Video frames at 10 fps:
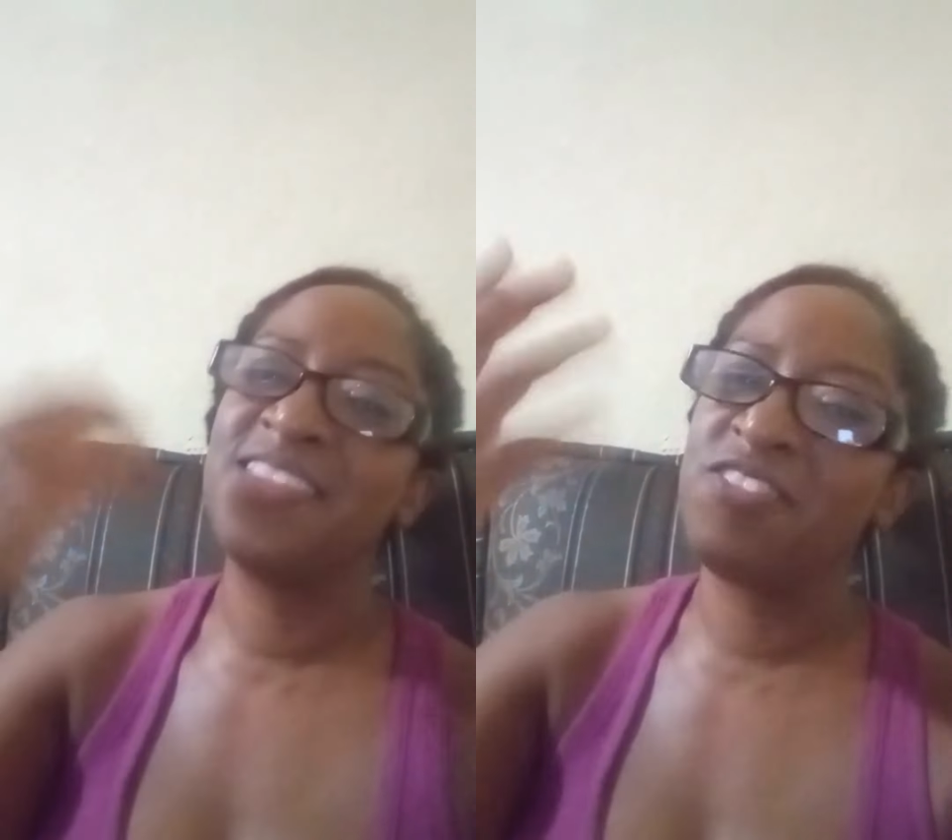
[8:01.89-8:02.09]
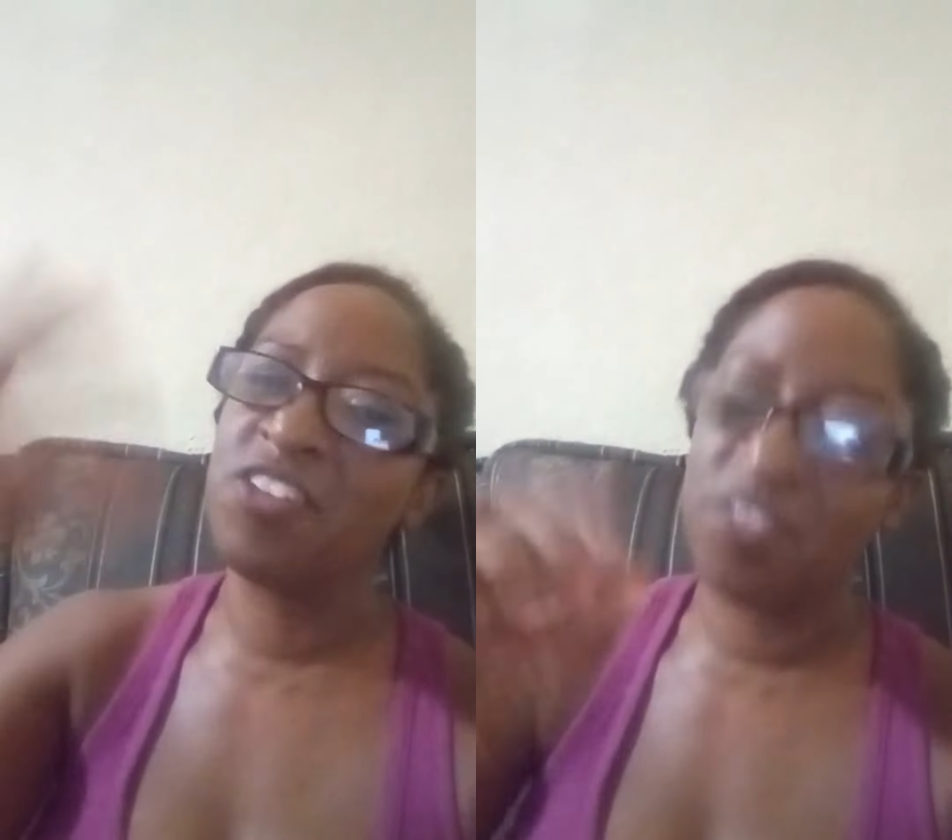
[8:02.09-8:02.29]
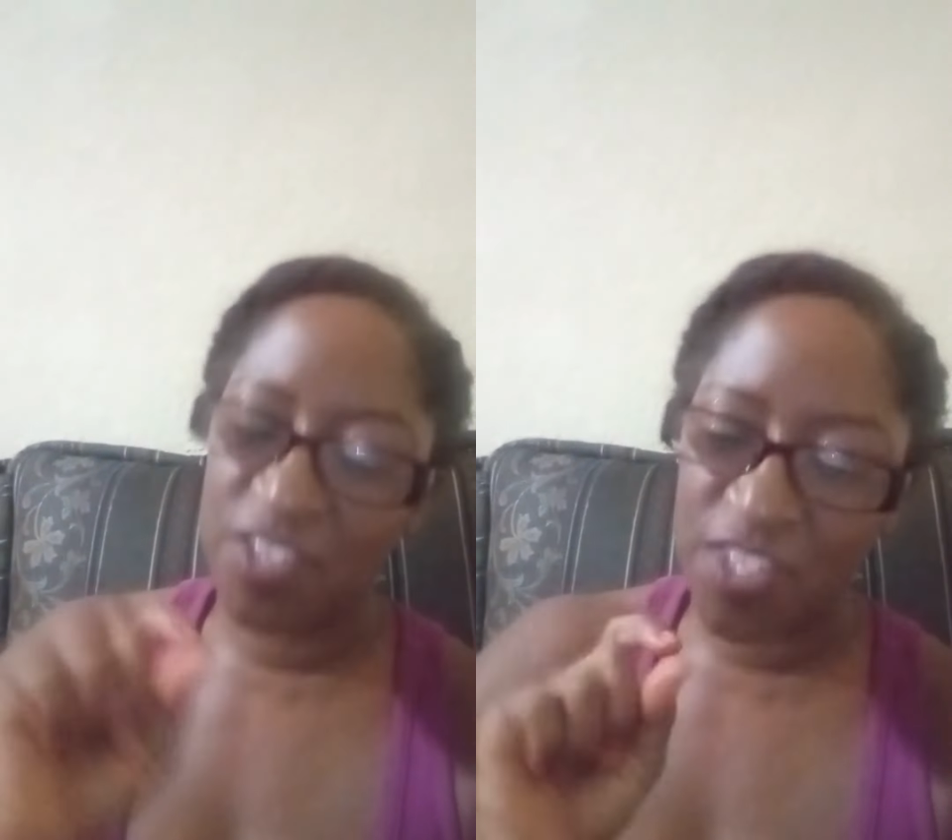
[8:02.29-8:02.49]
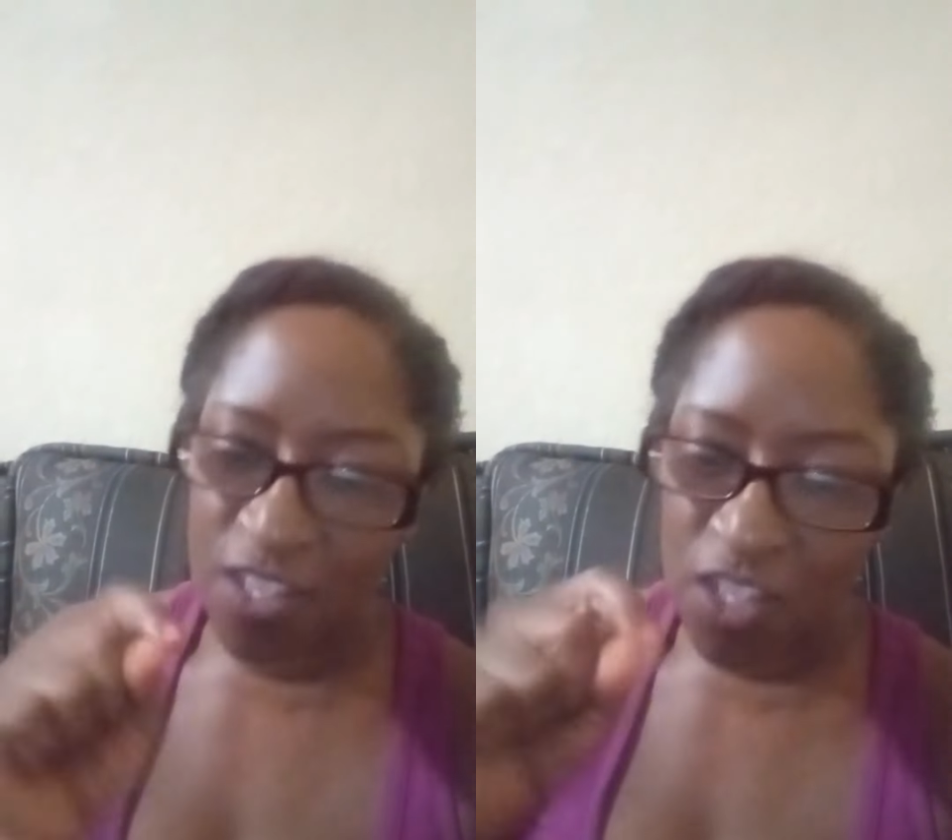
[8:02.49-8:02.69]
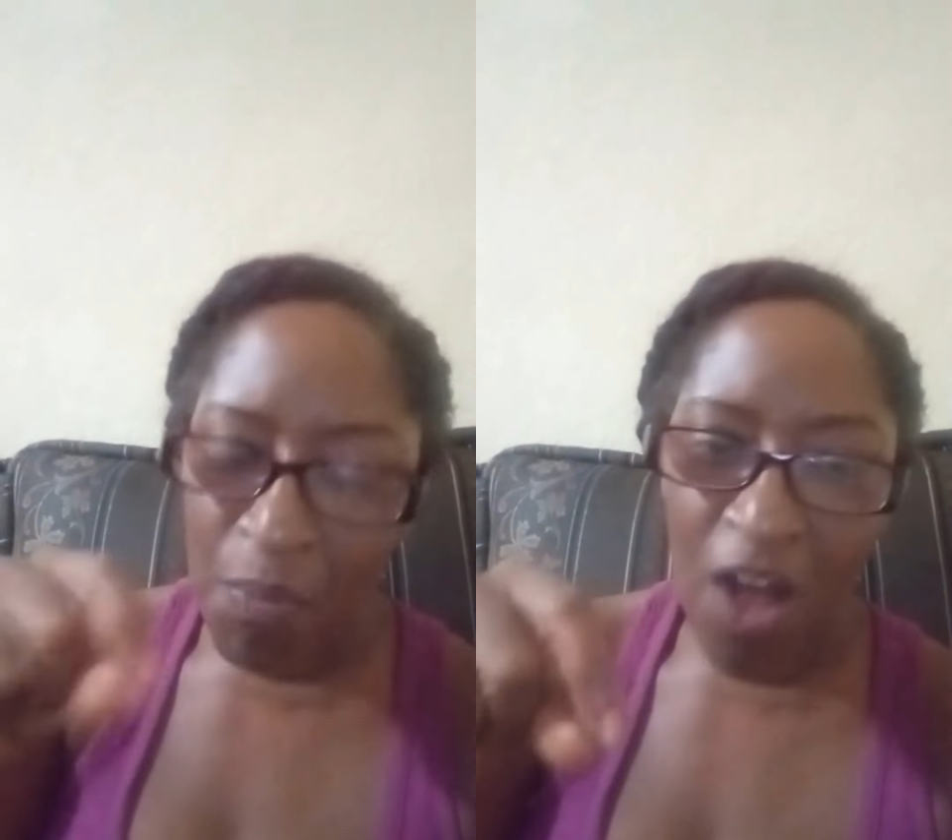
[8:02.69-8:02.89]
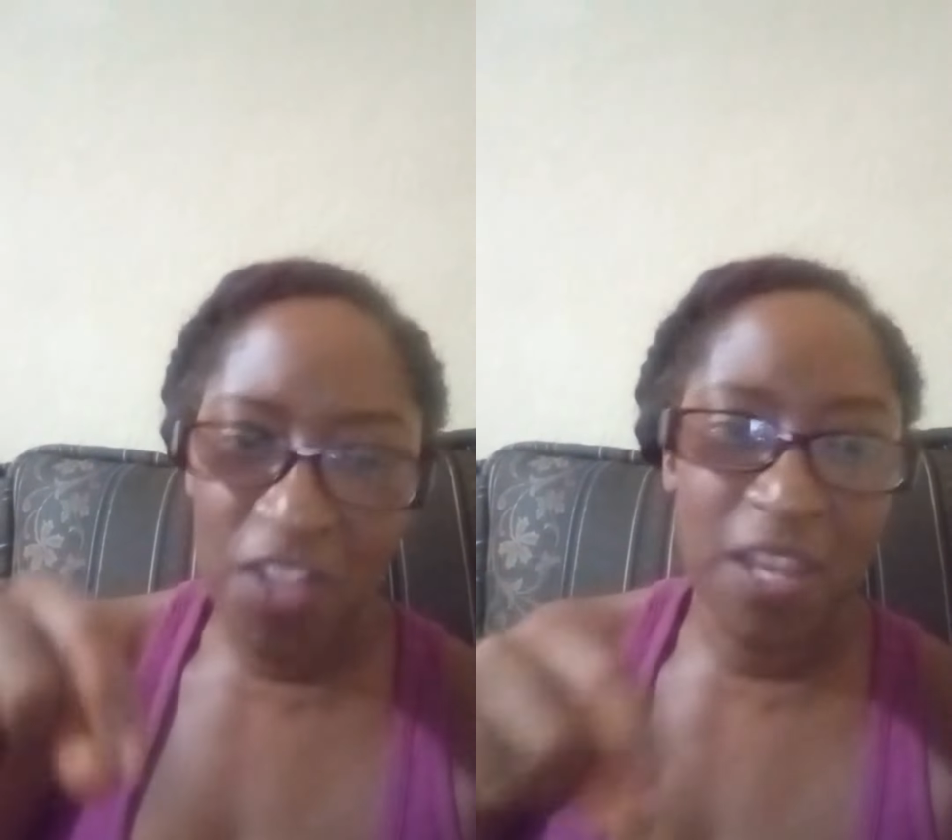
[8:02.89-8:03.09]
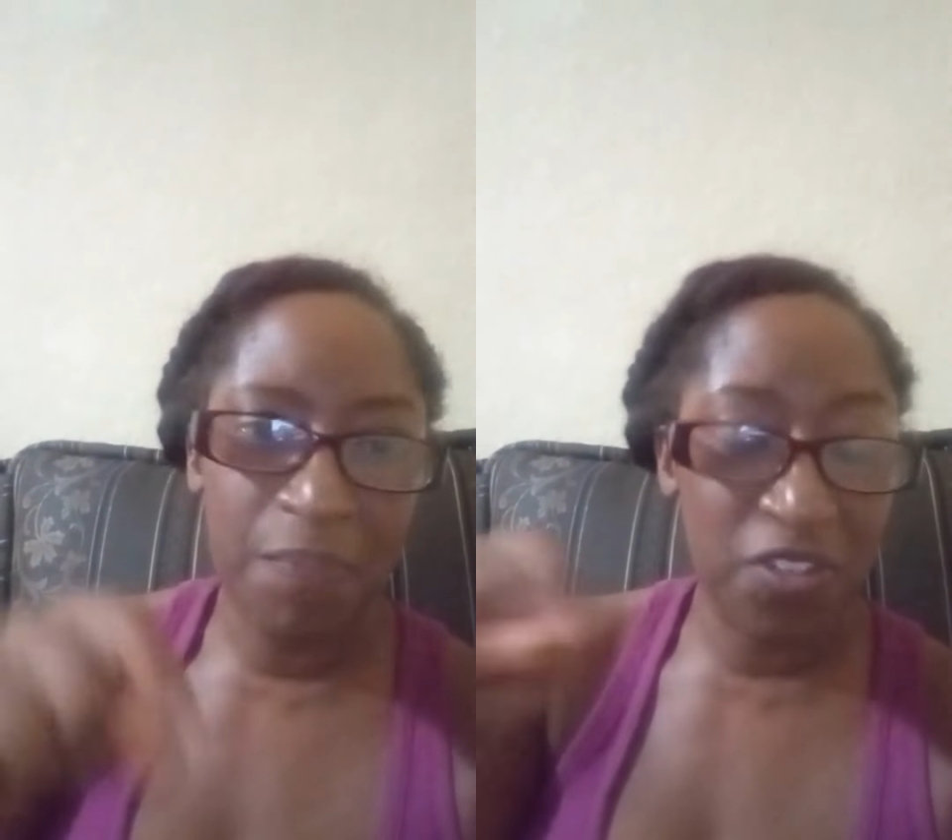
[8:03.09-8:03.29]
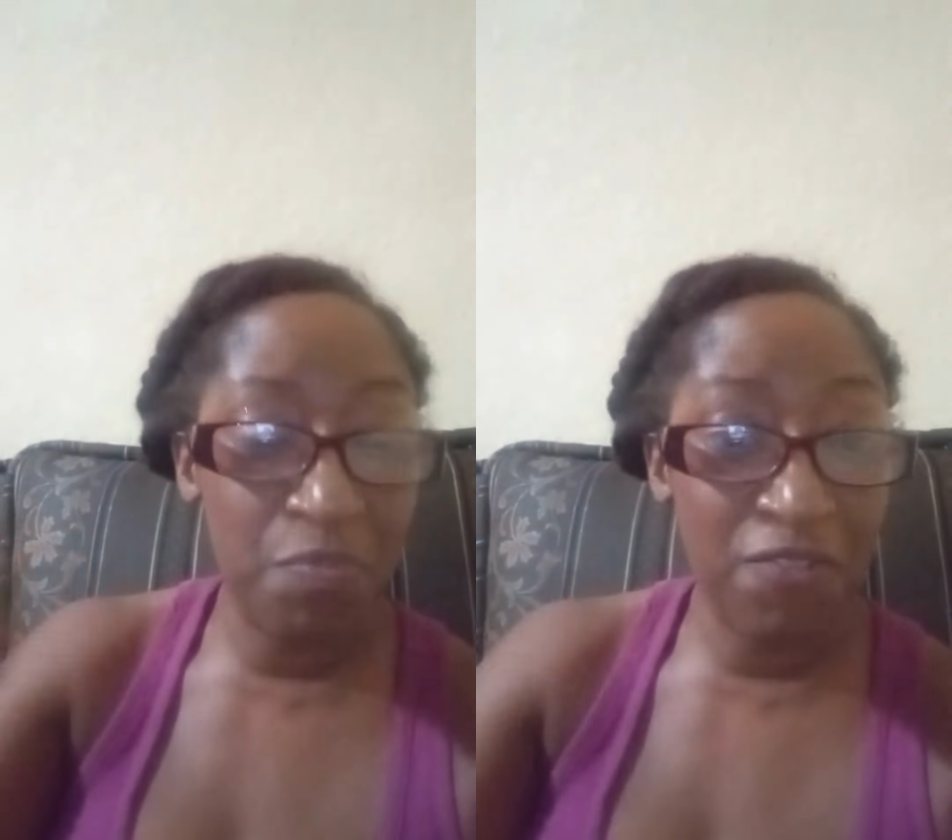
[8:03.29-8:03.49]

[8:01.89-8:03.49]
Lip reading: the small step is to